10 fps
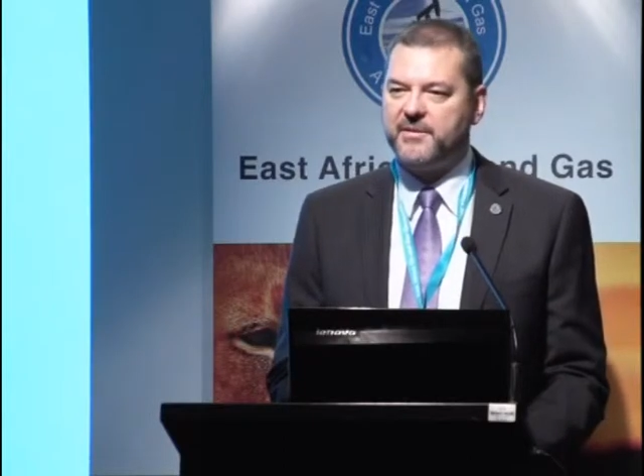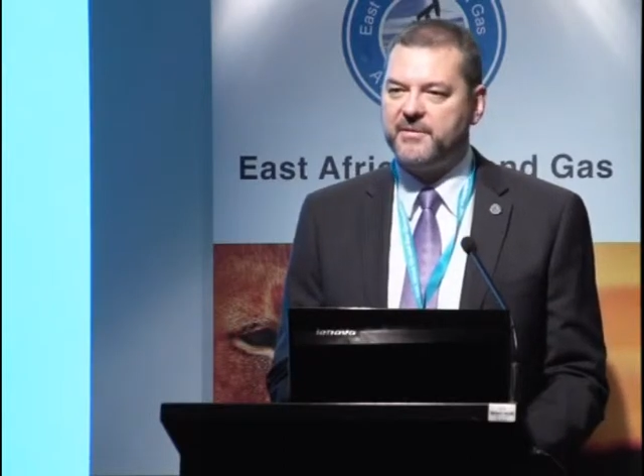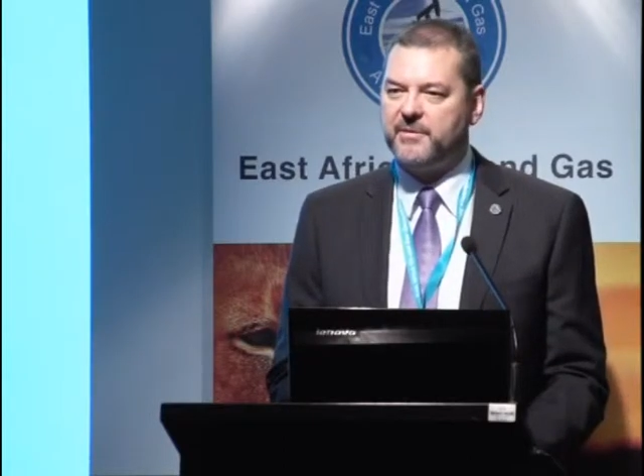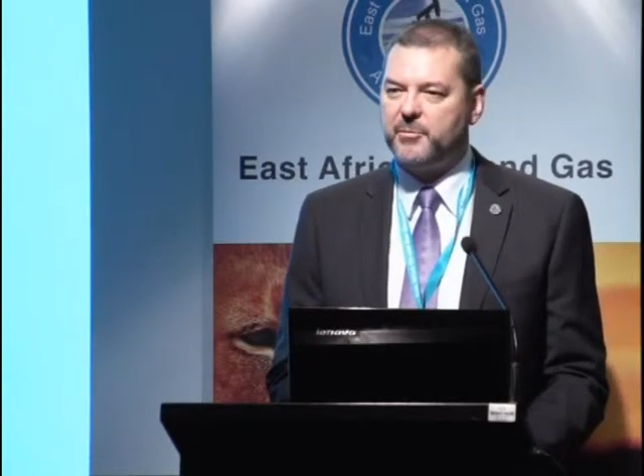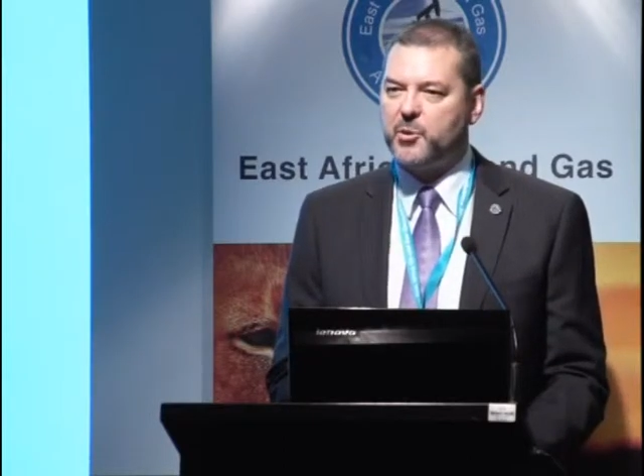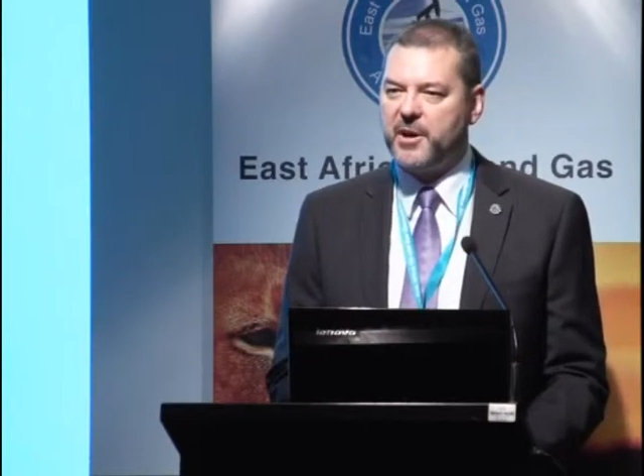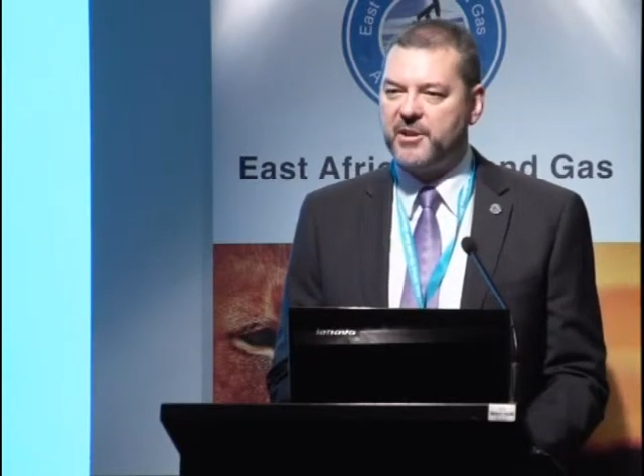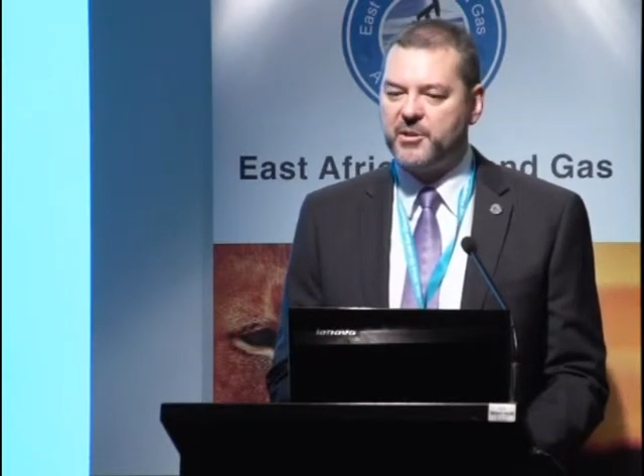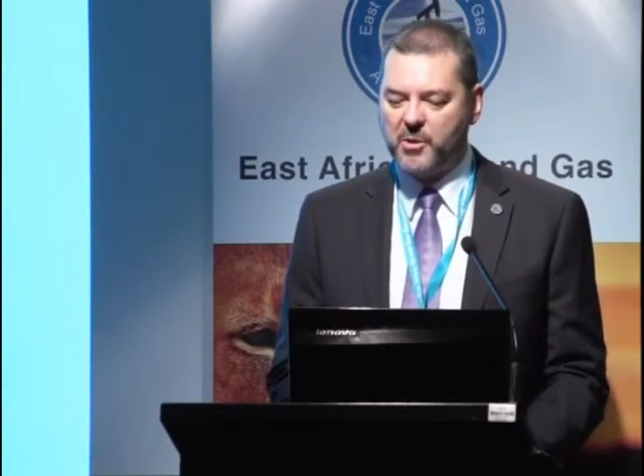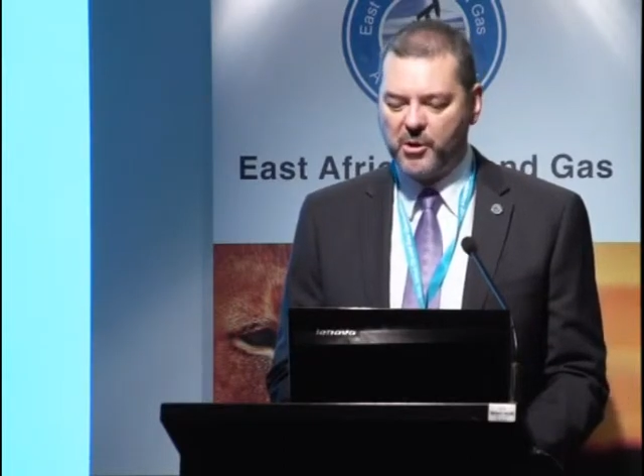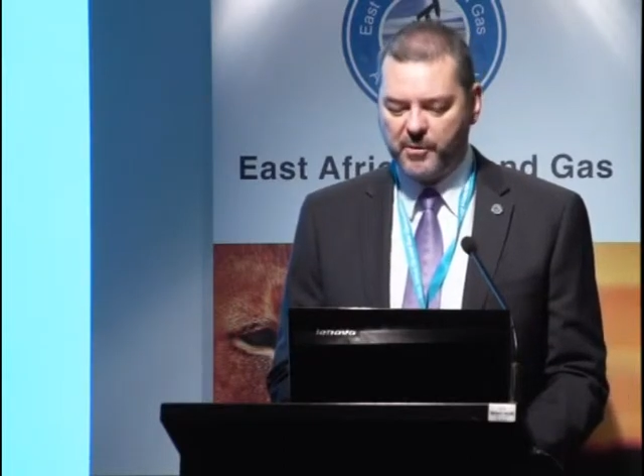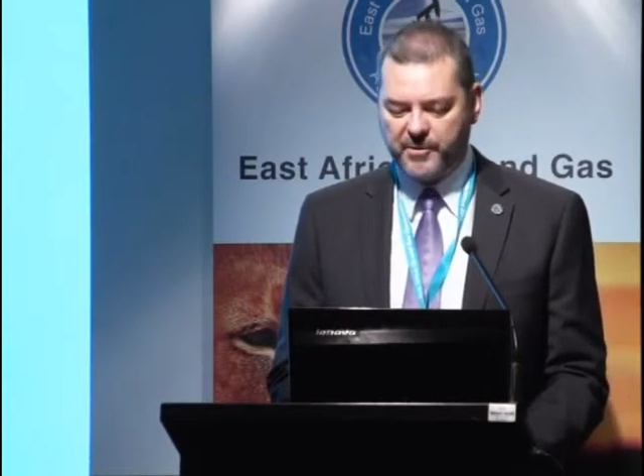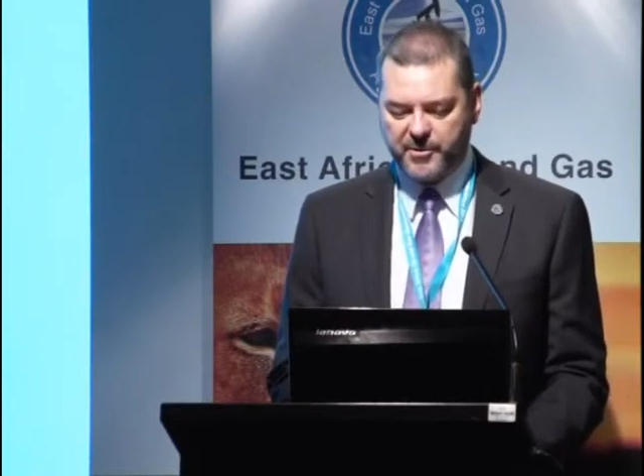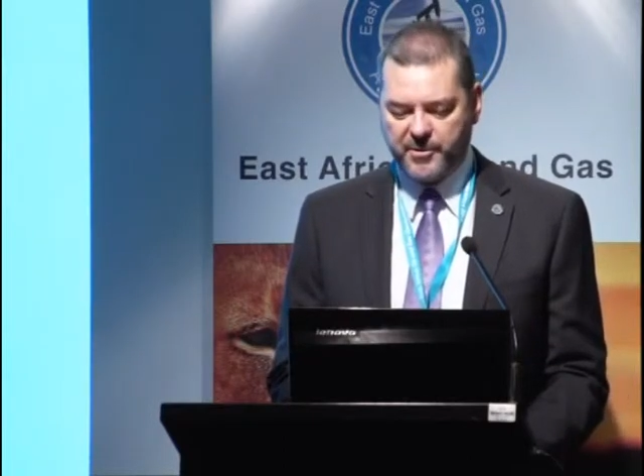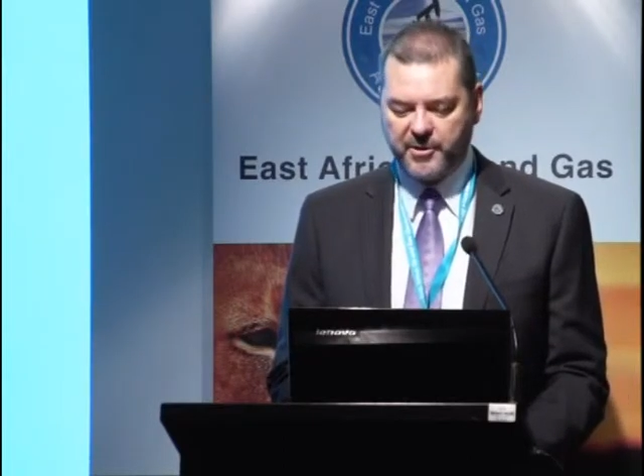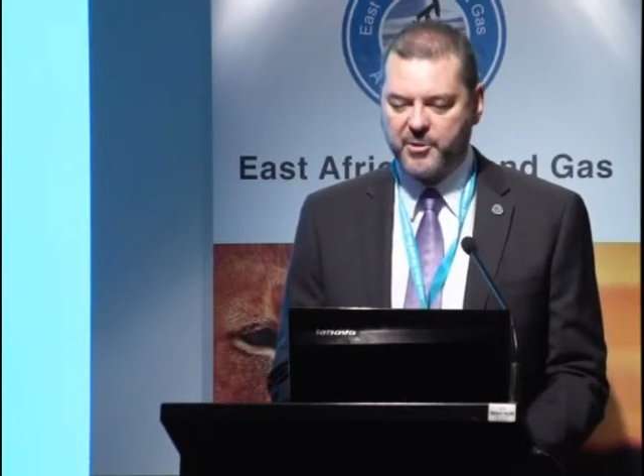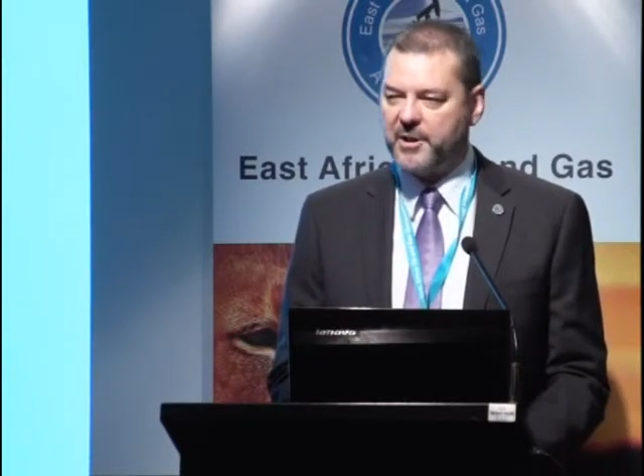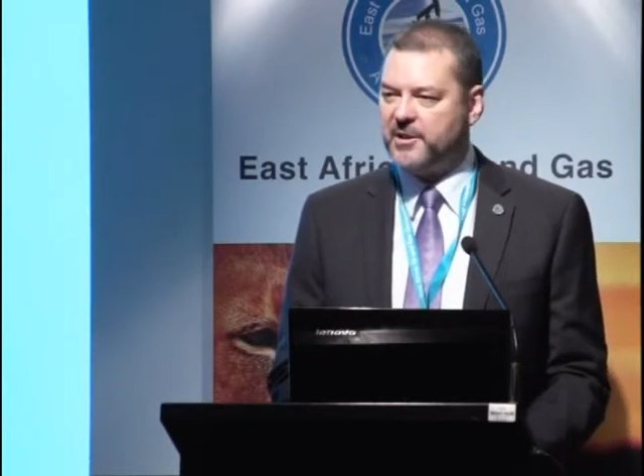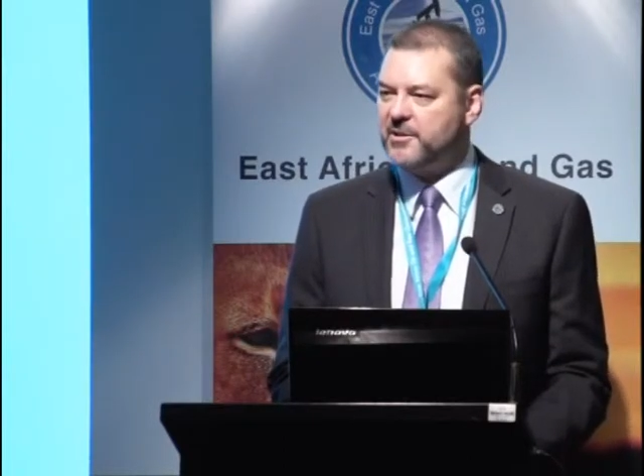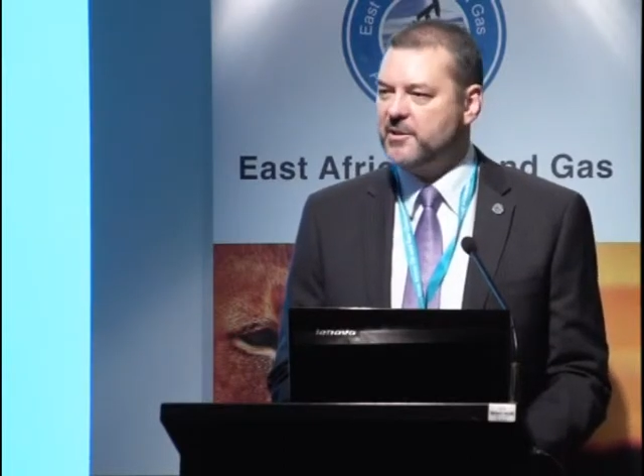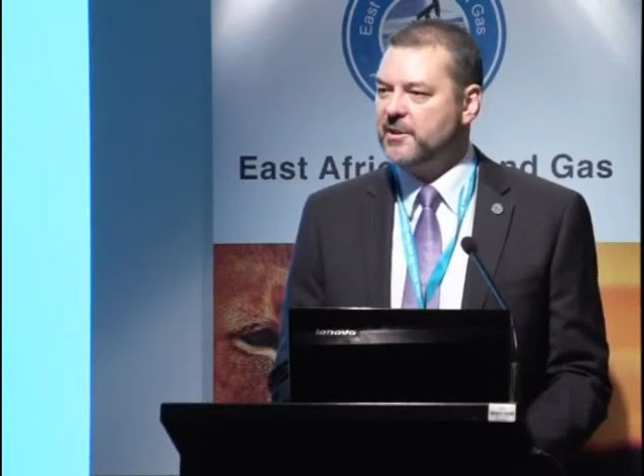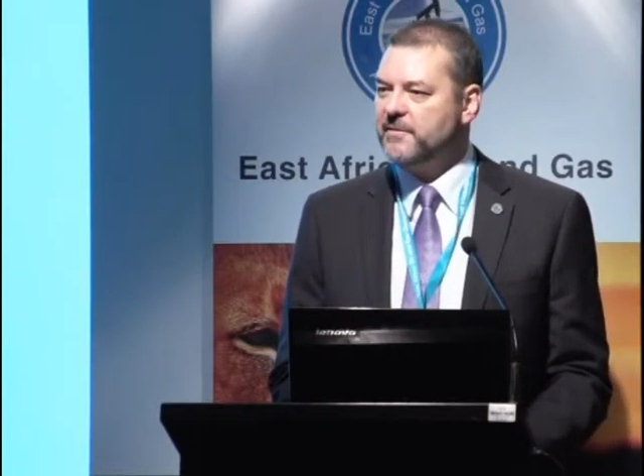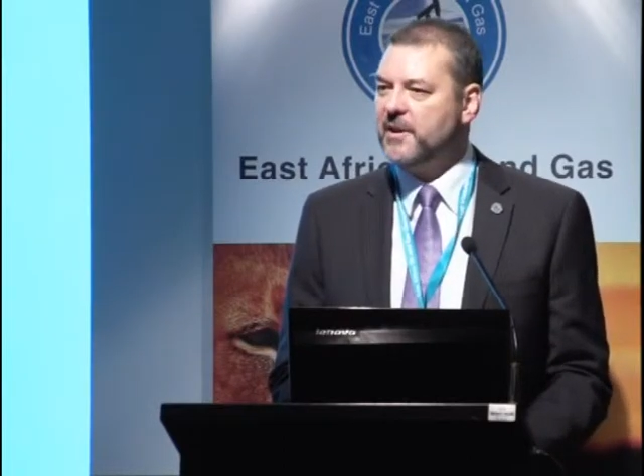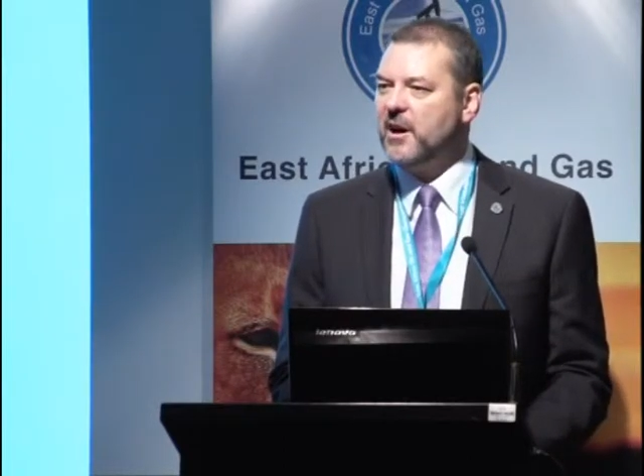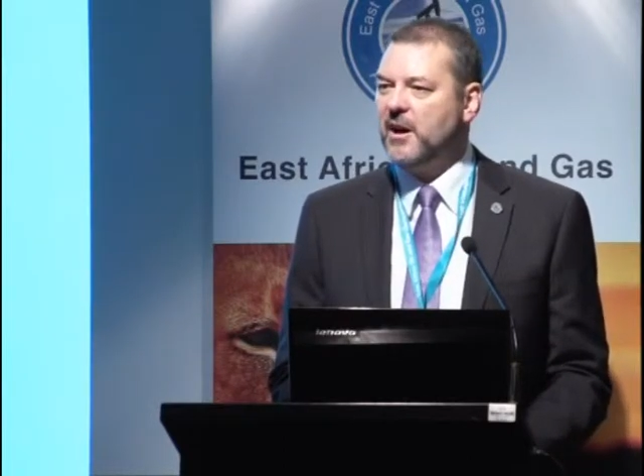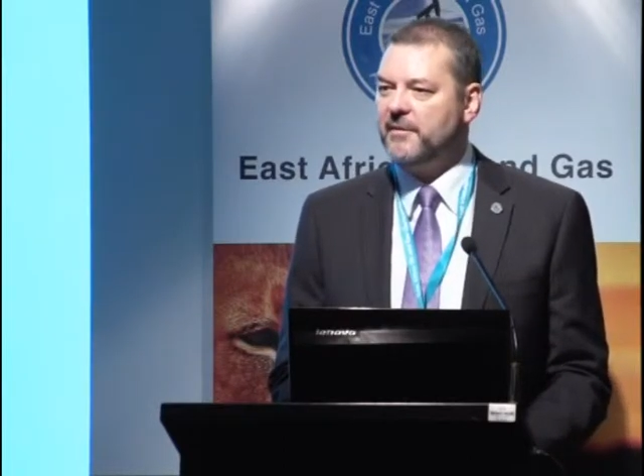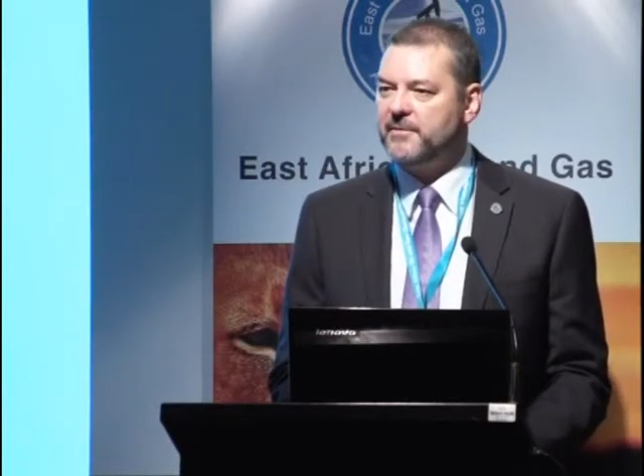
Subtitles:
from 2012 through to 2035.